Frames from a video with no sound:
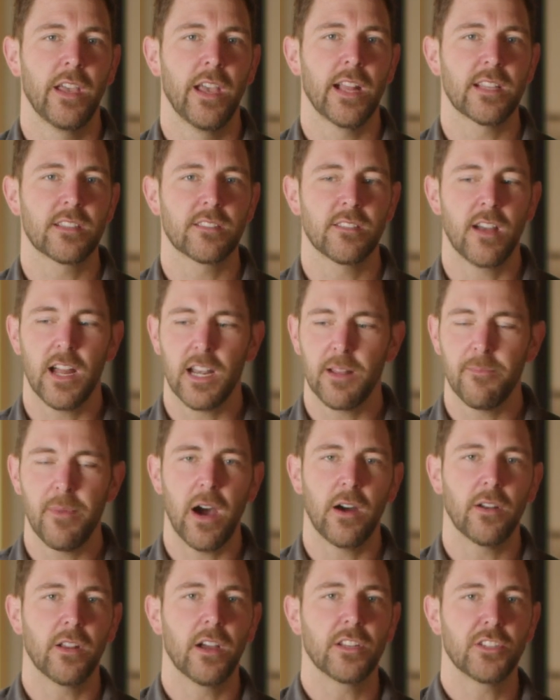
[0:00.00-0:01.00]
It's not
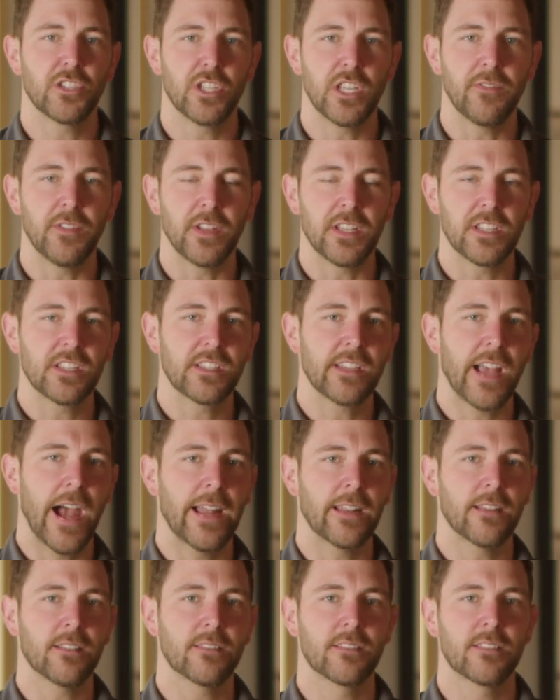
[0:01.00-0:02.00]
about achieving
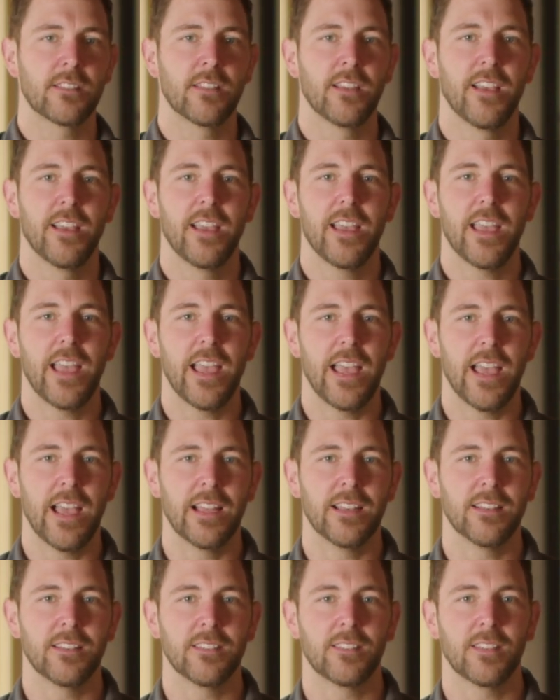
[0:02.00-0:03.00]
status
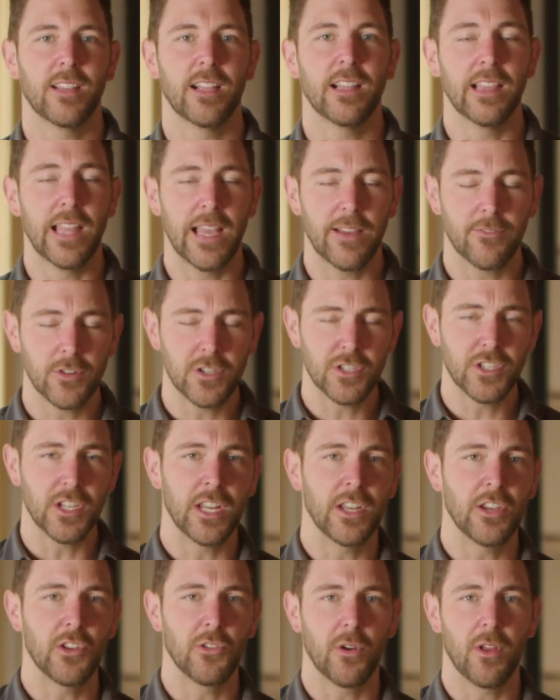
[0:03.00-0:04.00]
and
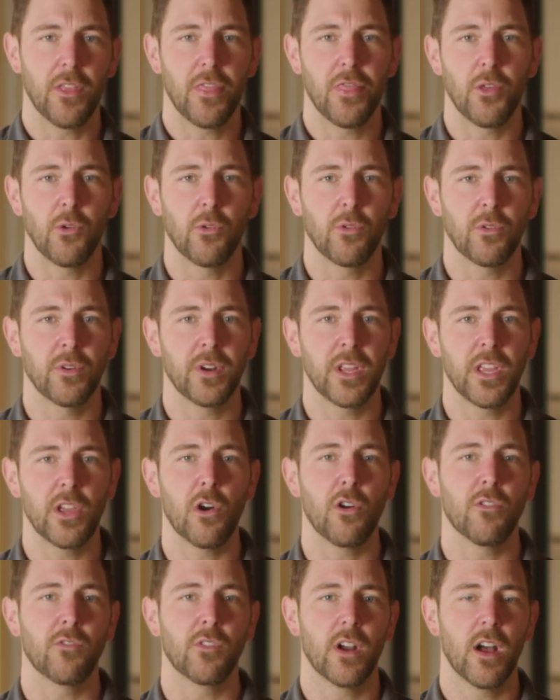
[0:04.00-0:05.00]
leveraging your authority
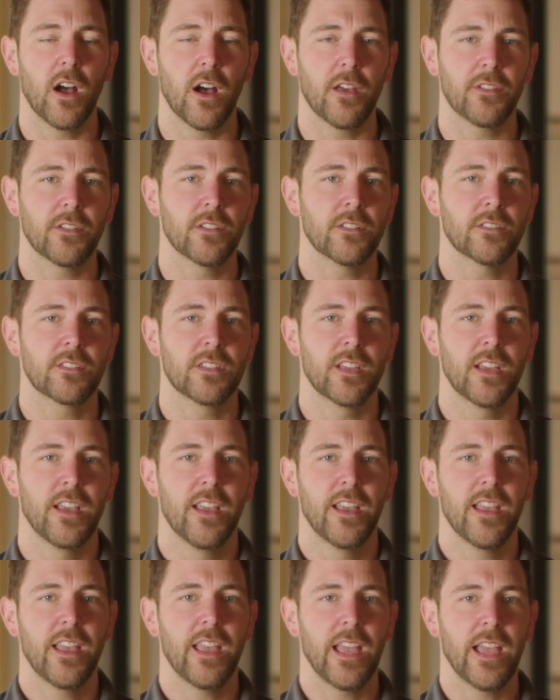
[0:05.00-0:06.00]
over others
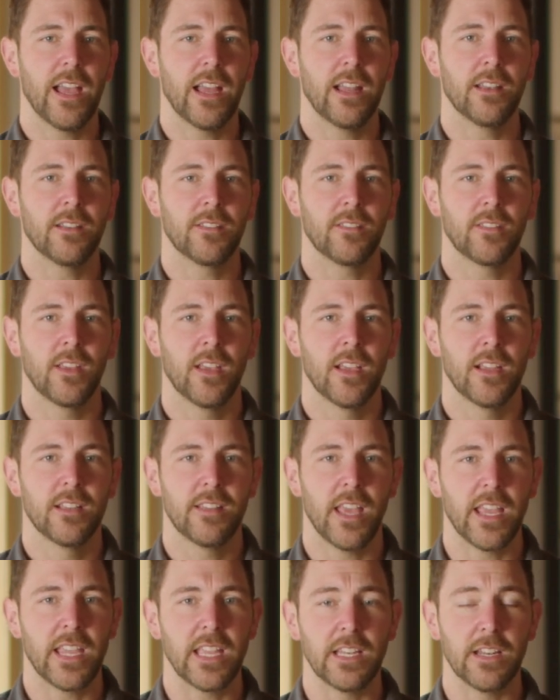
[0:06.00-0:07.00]
and
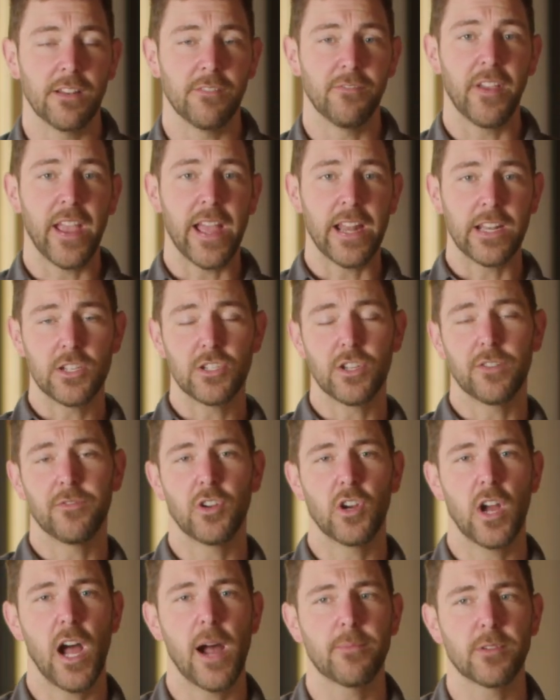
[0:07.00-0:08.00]
taking advantage of
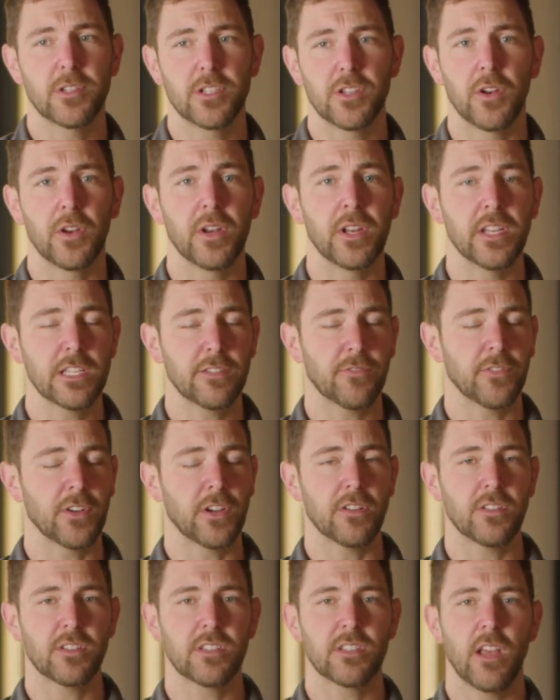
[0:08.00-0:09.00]
your opportunities for
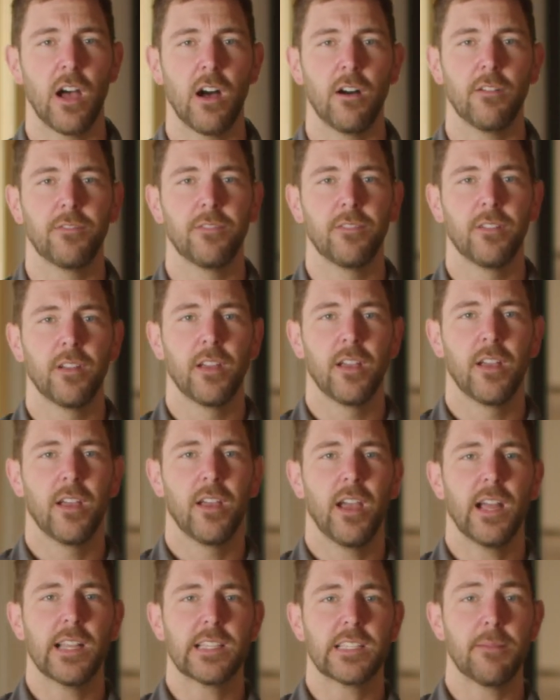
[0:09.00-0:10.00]
yourself.
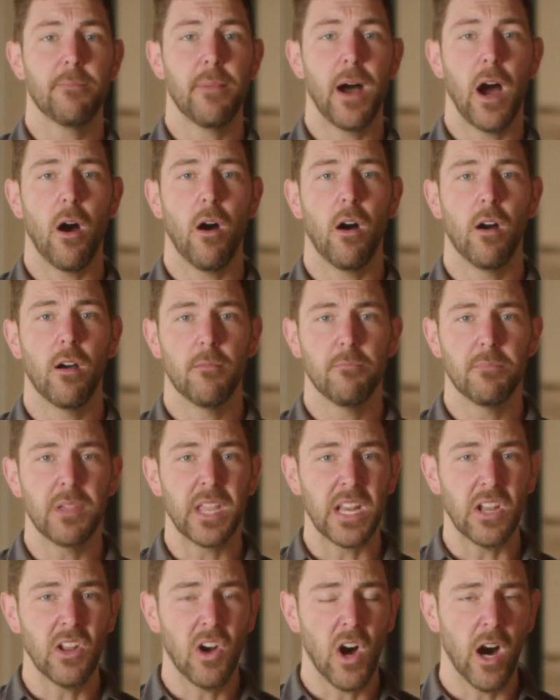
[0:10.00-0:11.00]
It's about
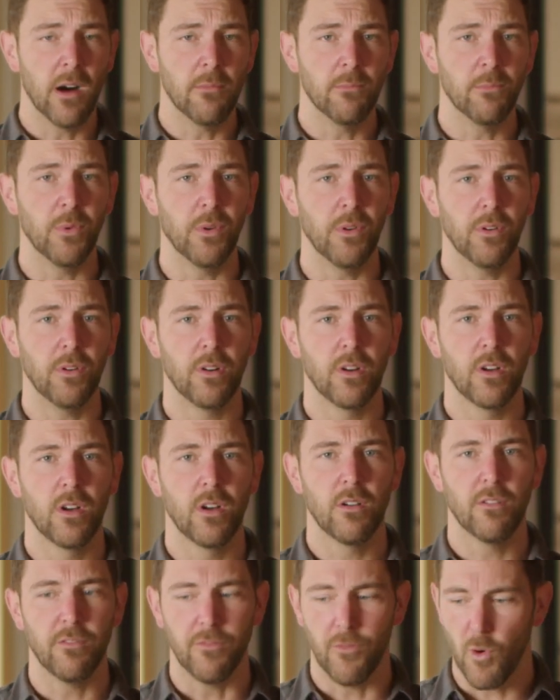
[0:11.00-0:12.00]
being humble,
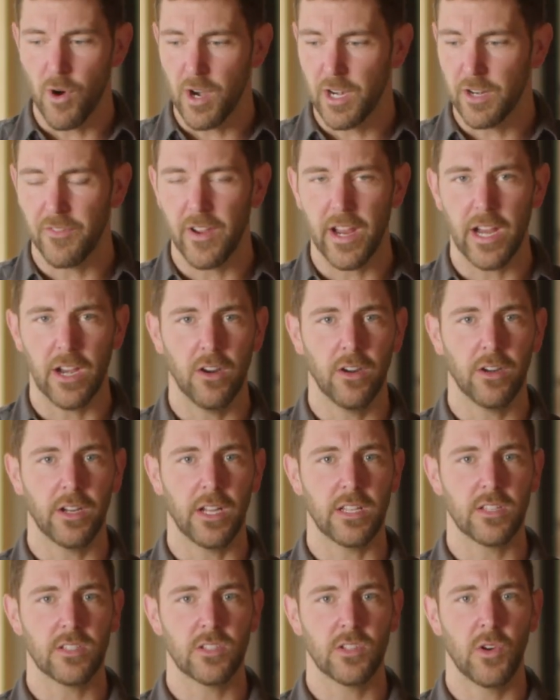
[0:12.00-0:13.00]
void of
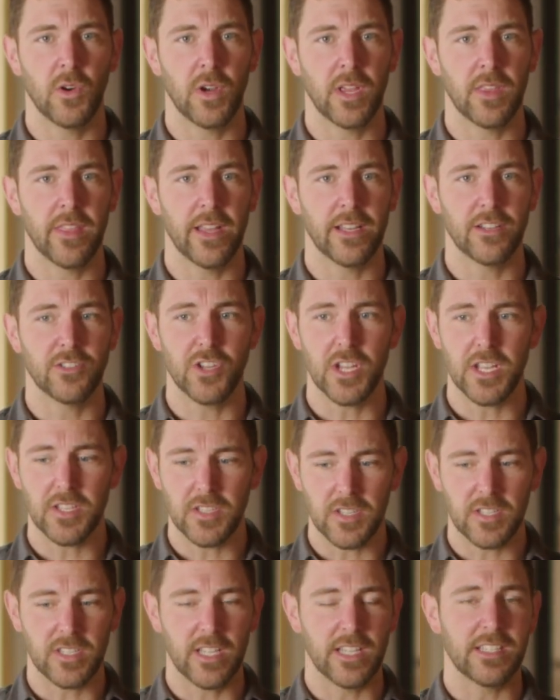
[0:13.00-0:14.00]
arrogance, knowing that
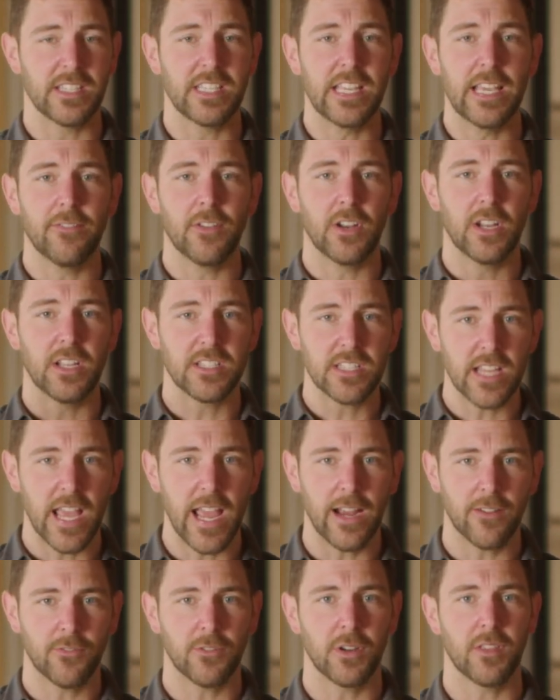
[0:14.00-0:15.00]
Jesus has given us
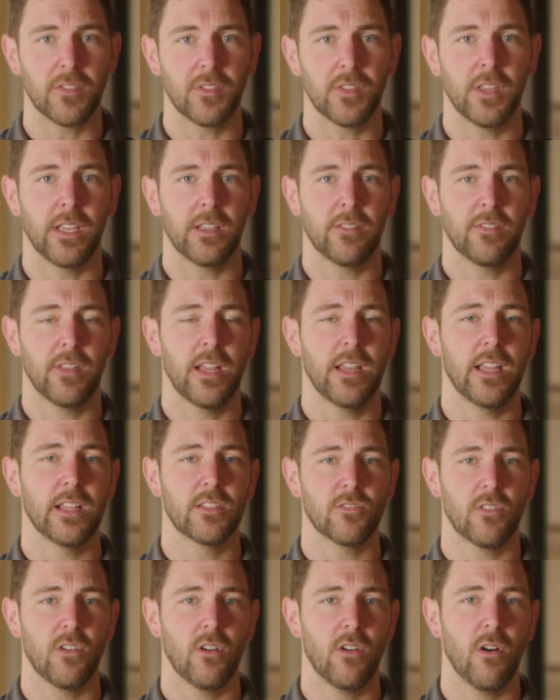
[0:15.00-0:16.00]
everything, that
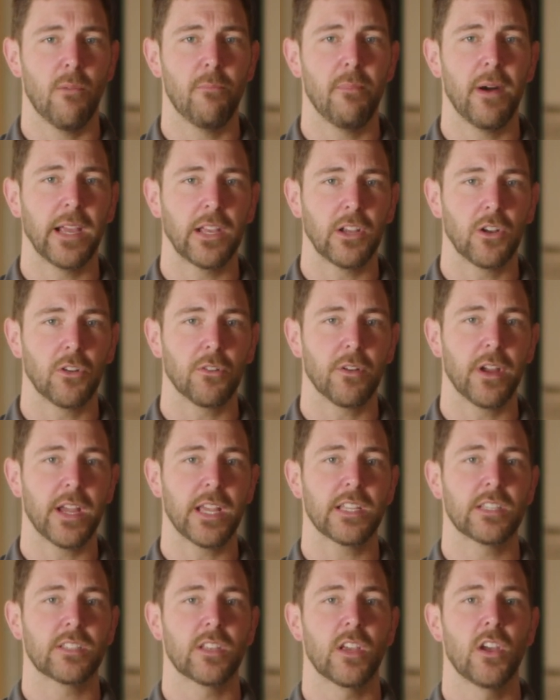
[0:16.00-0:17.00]
it's all by
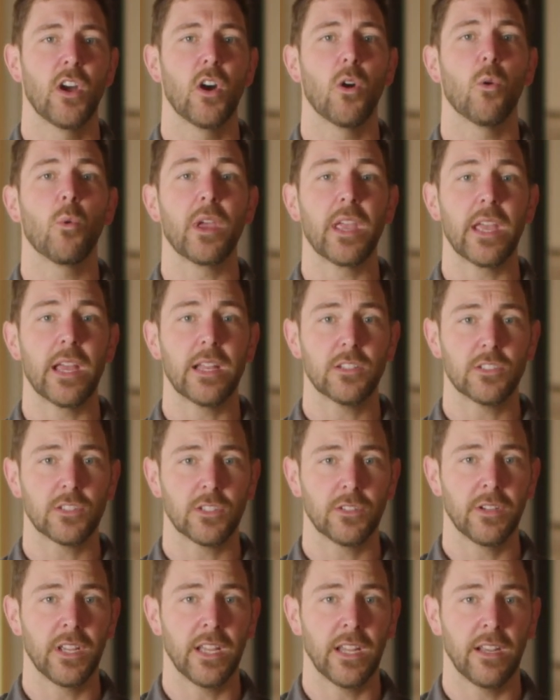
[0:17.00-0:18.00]
grace we
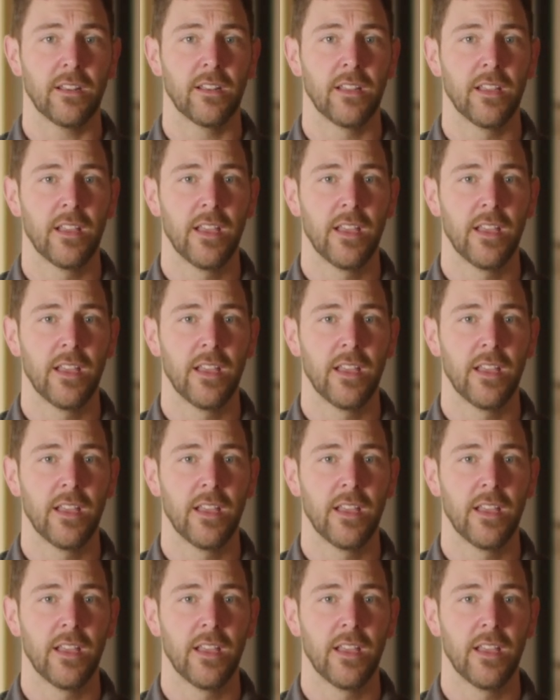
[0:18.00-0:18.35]
enter in.